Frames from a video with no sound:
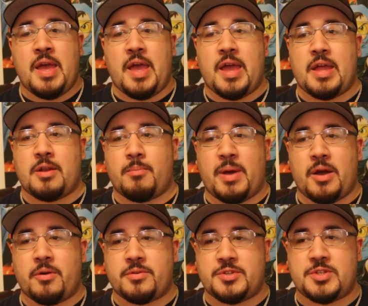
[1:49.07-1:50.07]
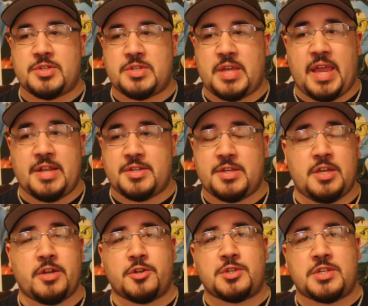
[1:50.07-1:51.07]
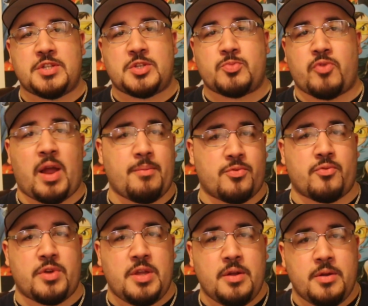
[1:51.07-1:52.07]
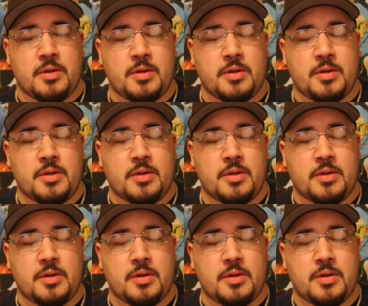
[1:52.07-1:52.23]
and about 8 years since Prime 3.